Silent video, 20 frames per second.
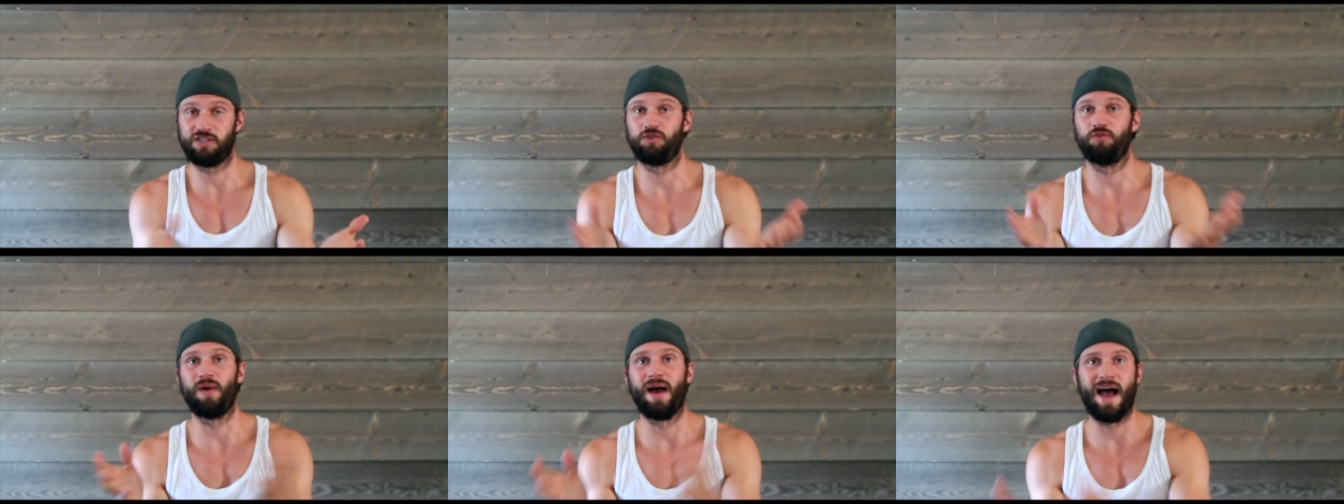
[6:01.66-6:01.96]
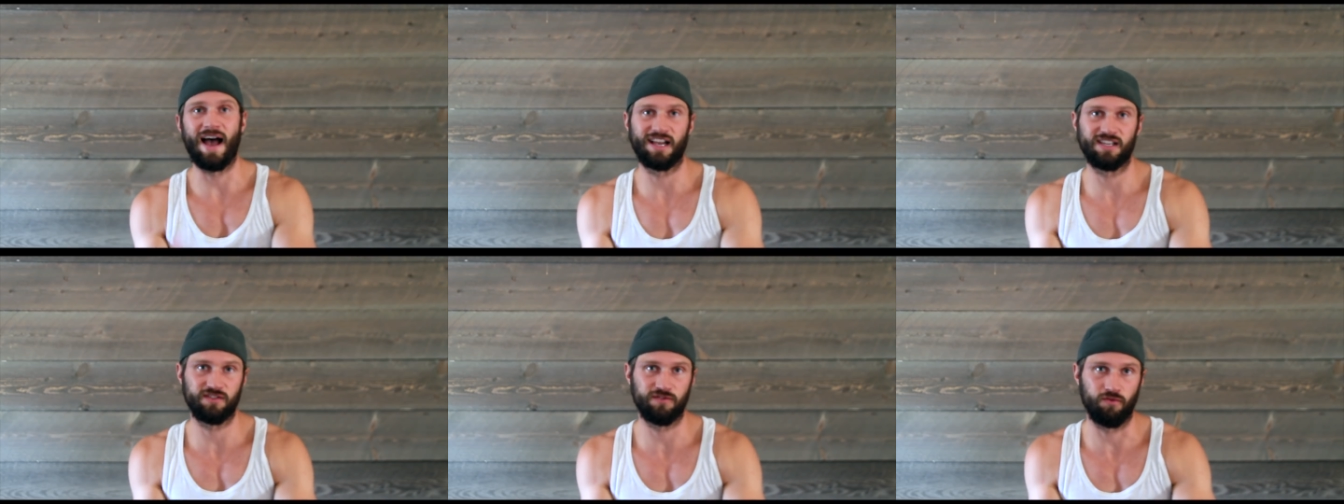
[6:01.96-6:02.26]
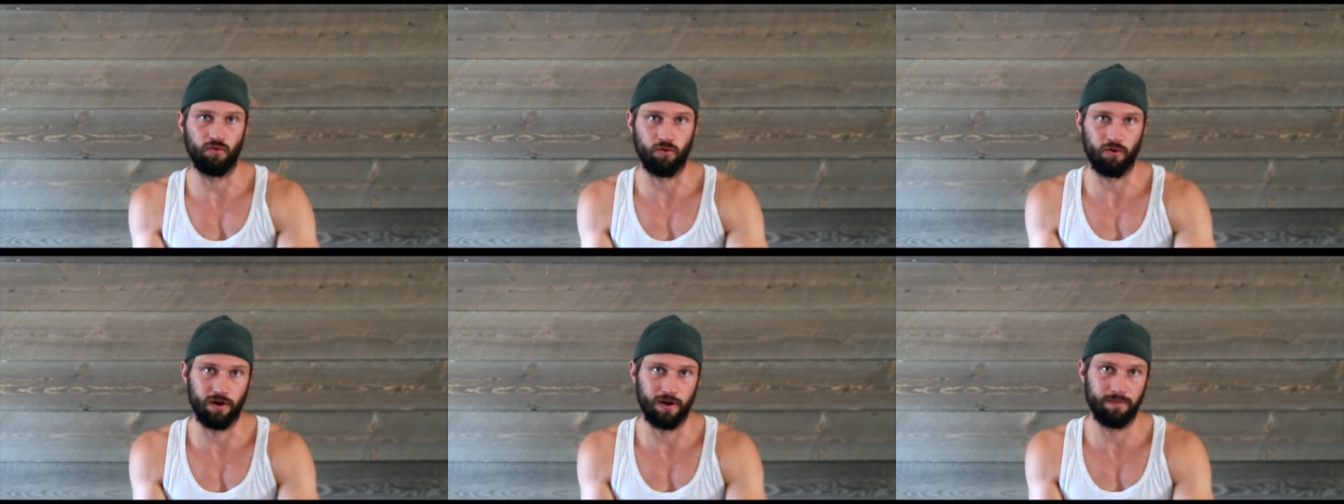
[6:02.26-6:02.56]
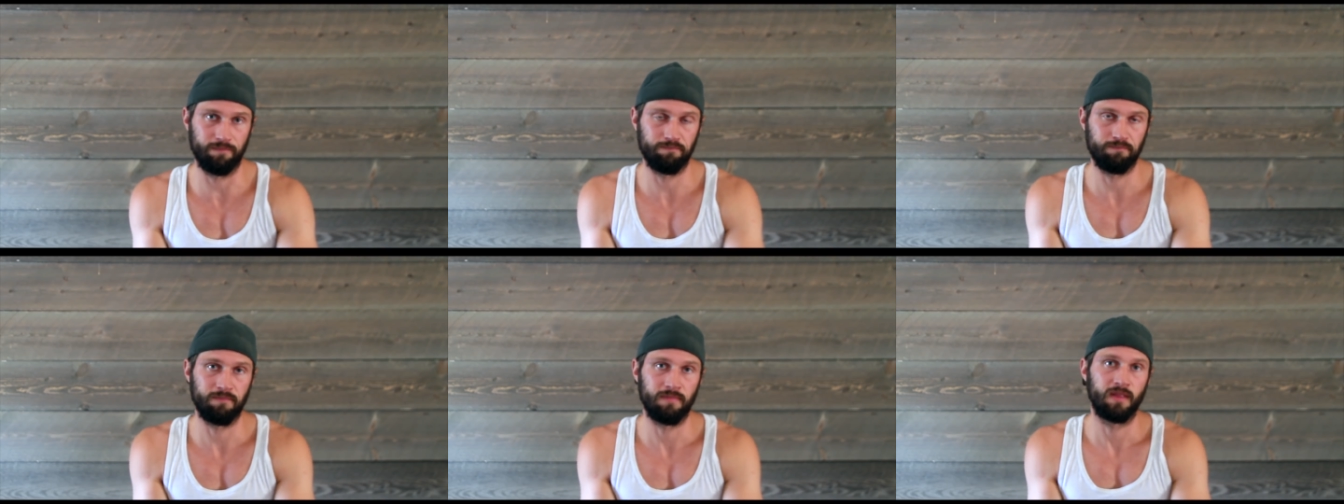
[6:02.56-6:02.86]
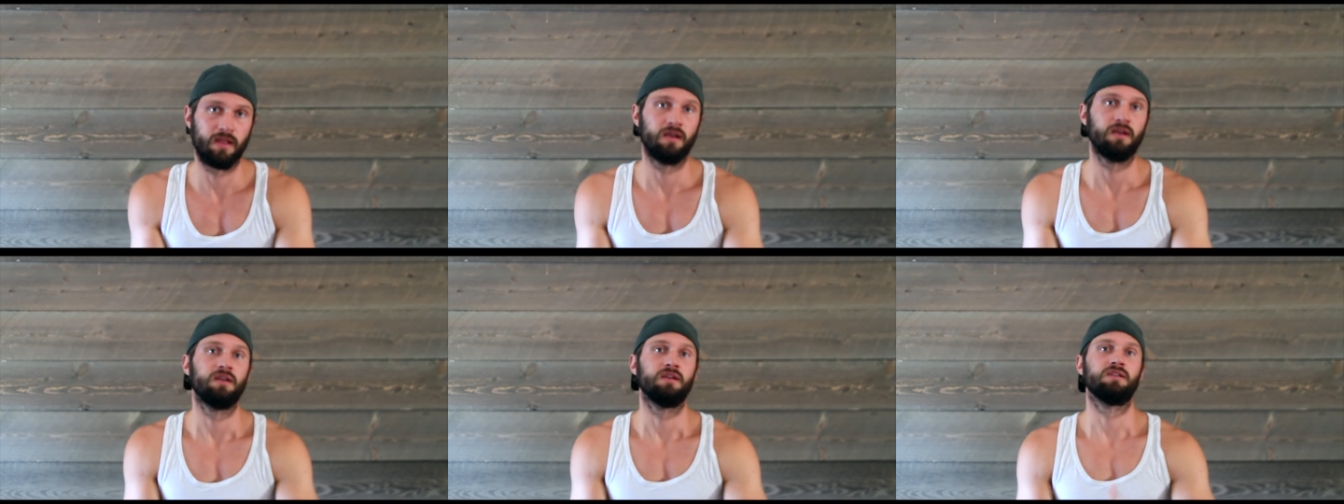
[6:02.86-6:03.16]
you ask for it
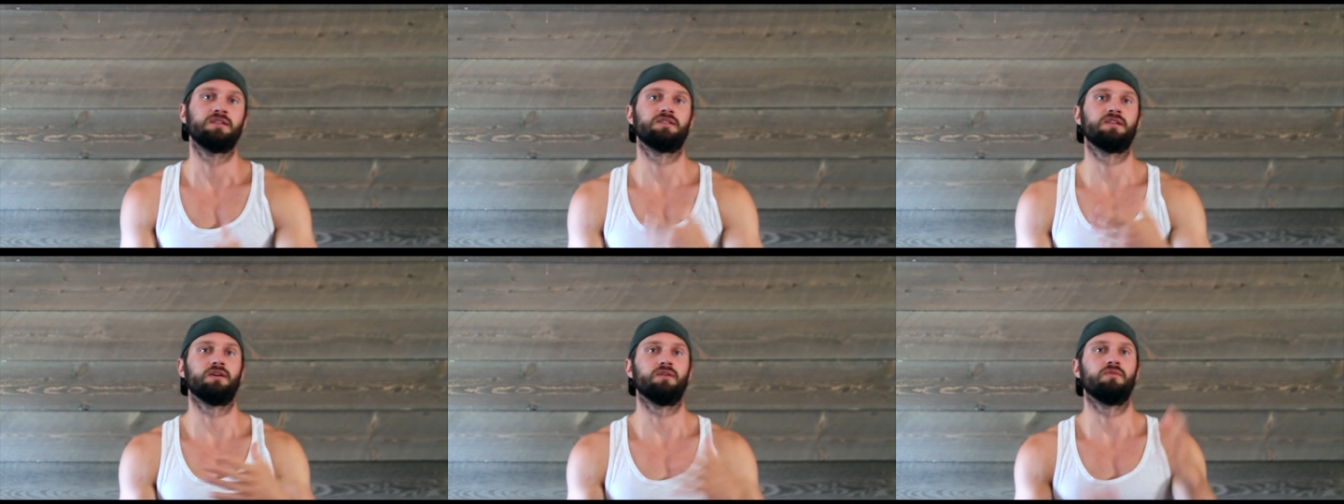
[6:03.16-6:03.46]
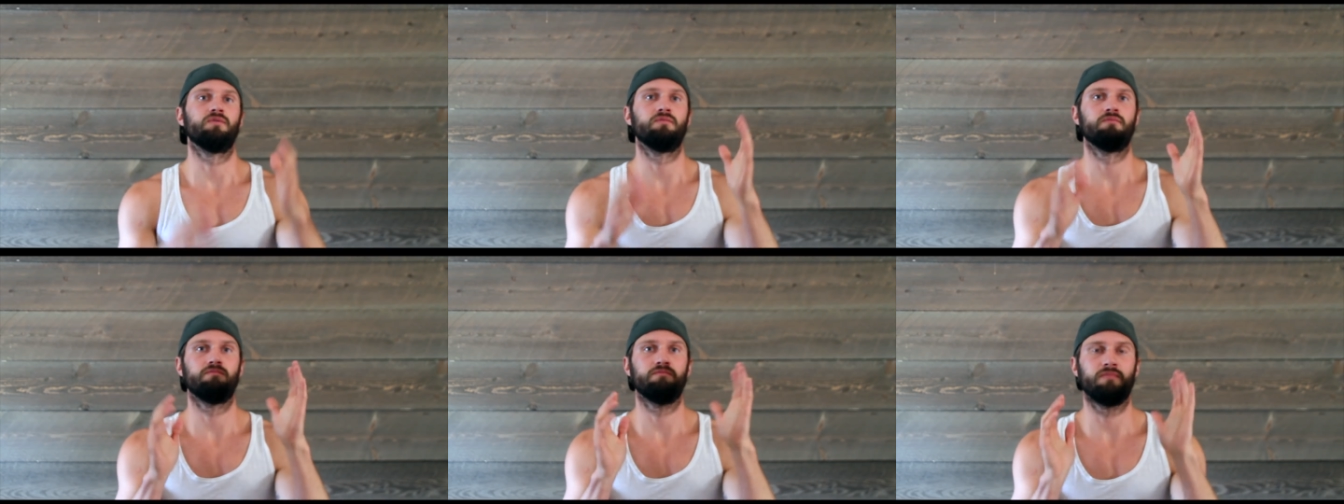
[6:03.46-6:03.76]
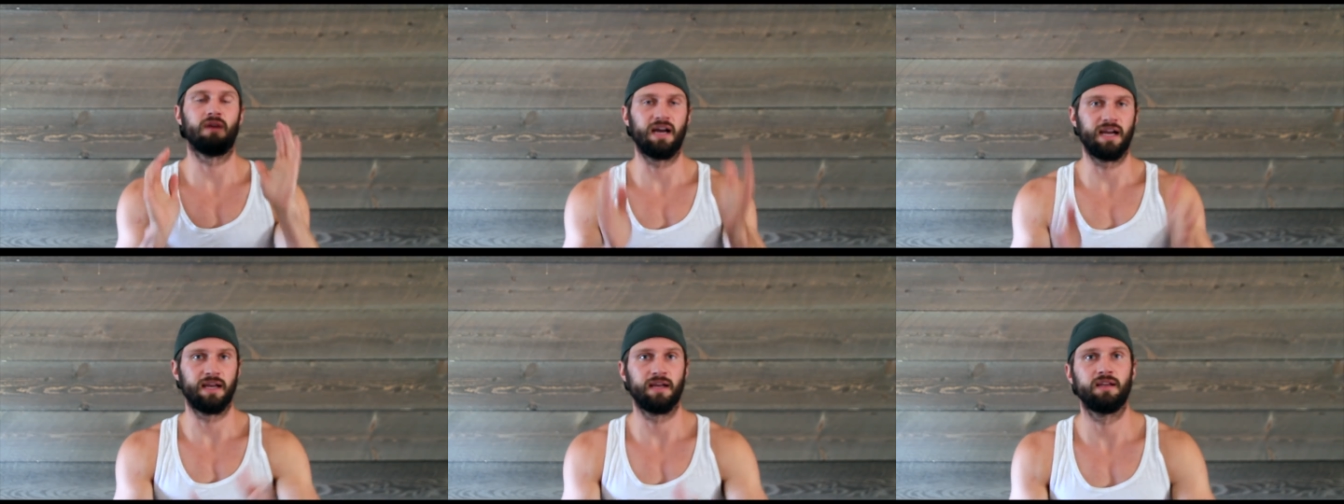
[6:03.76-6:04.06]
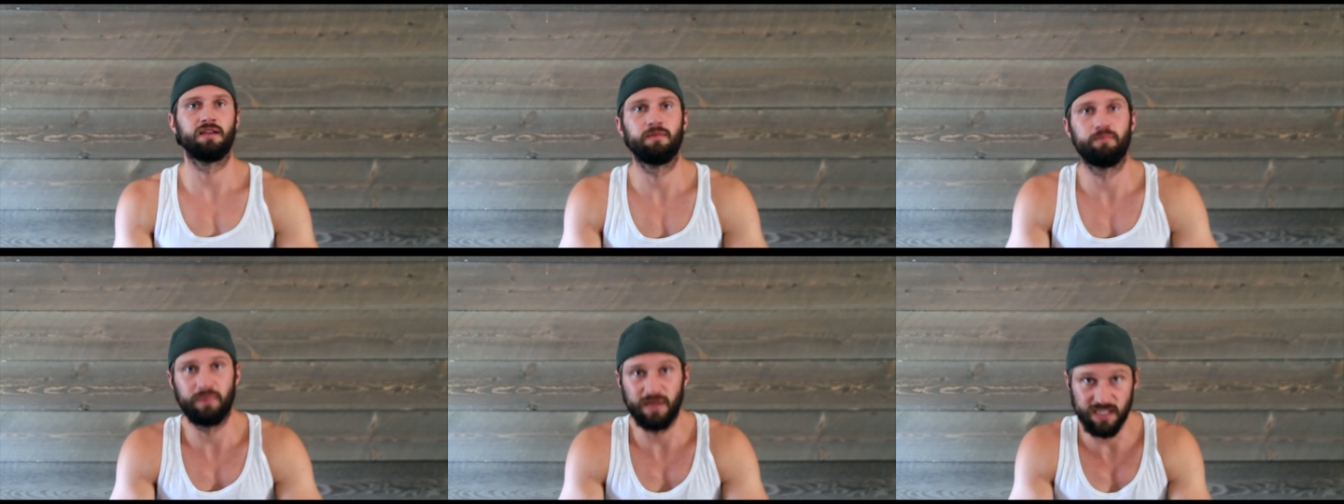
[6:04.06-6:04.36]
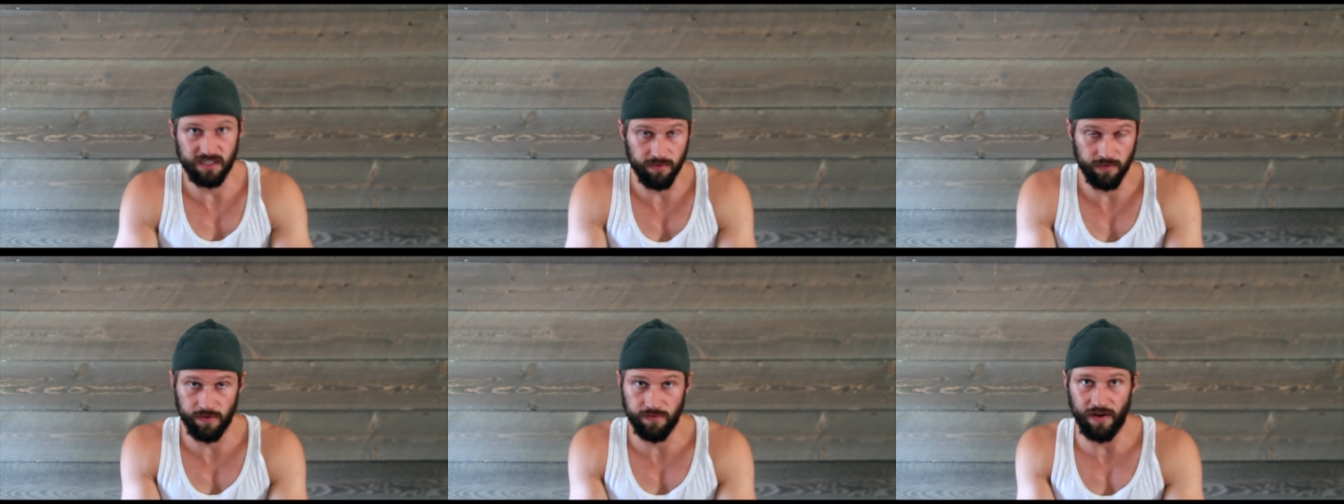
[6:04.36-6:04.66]
so my
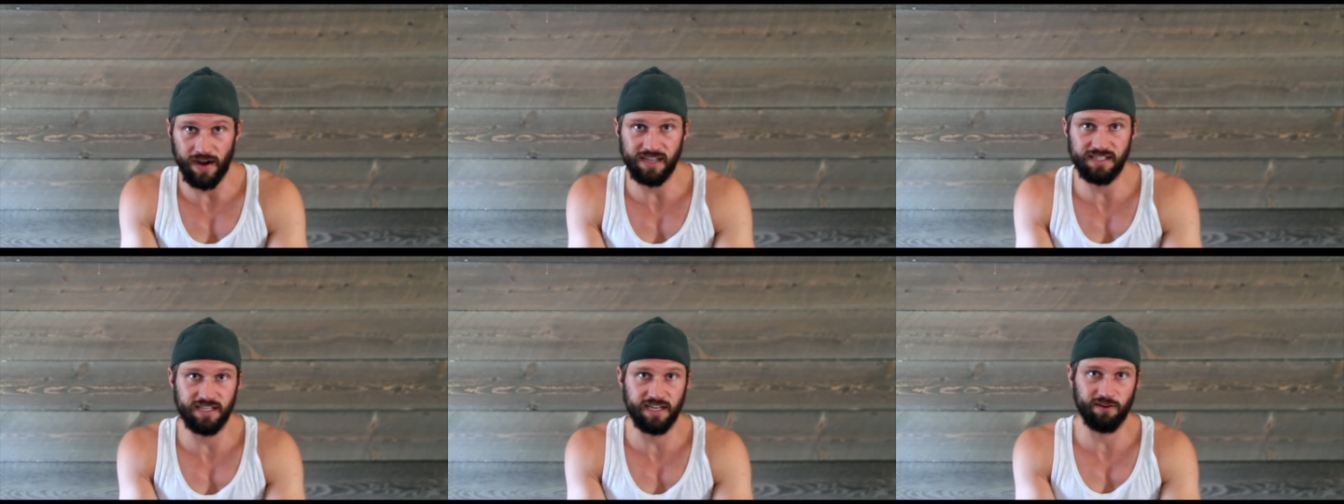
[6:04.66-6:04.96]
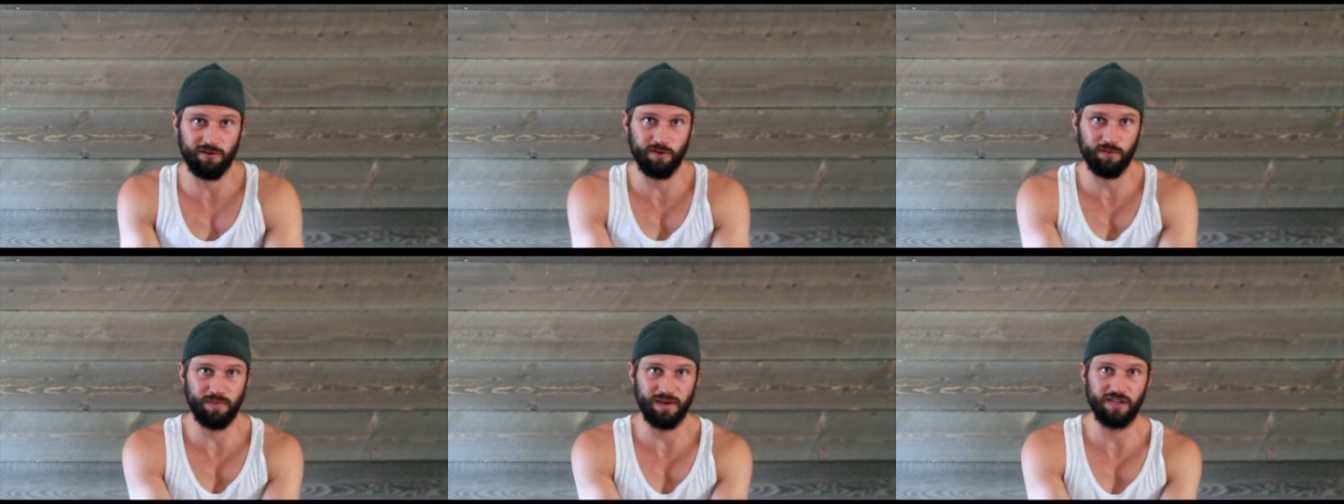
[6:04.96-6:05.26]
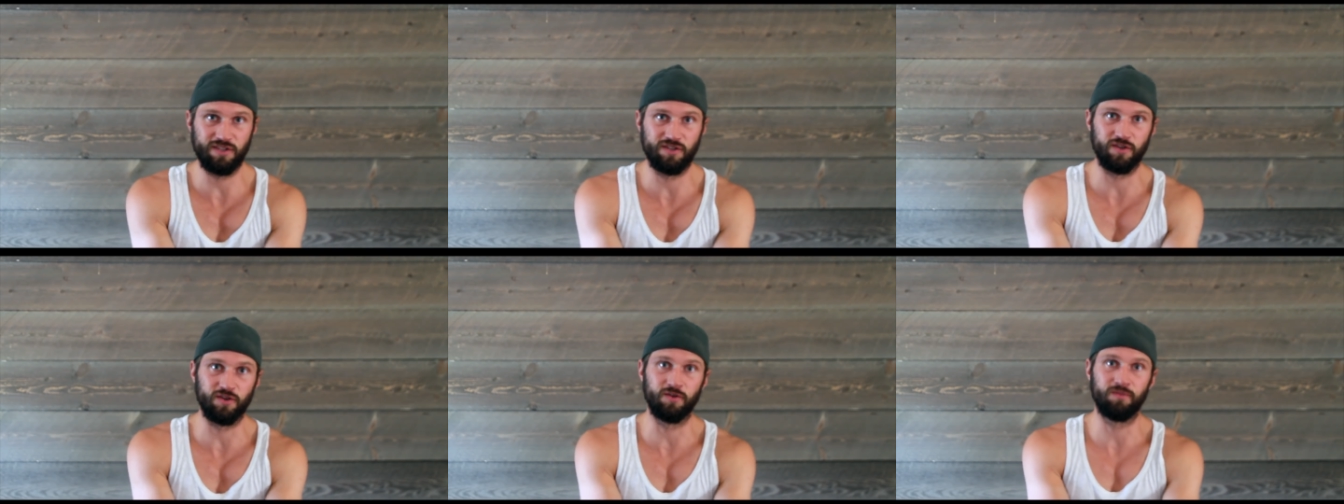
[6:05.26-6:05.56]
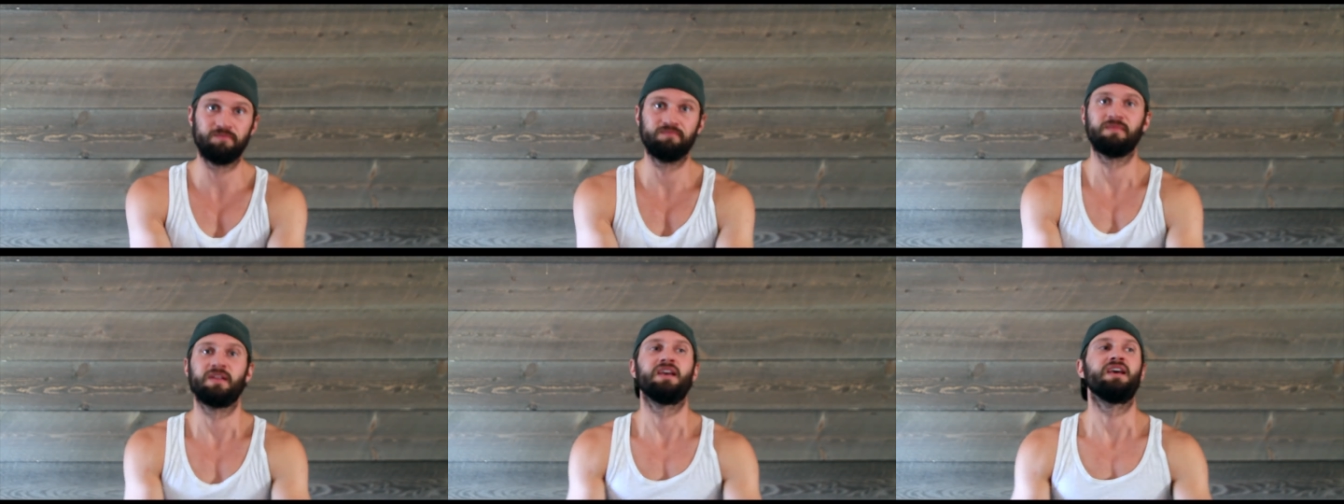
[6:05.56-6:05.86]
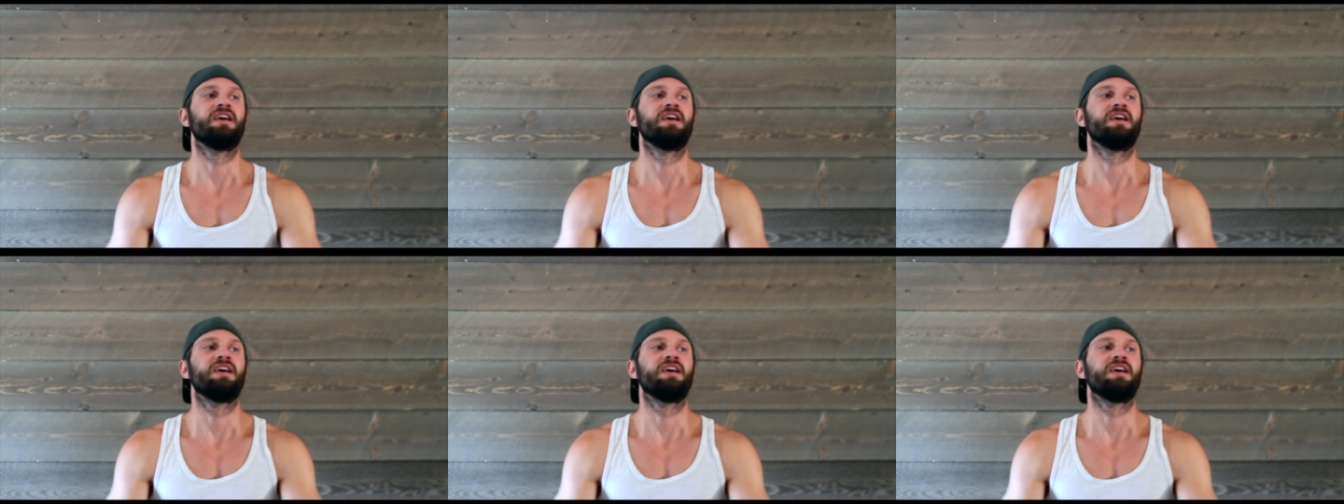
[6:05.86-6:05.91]
piece of advice here would be to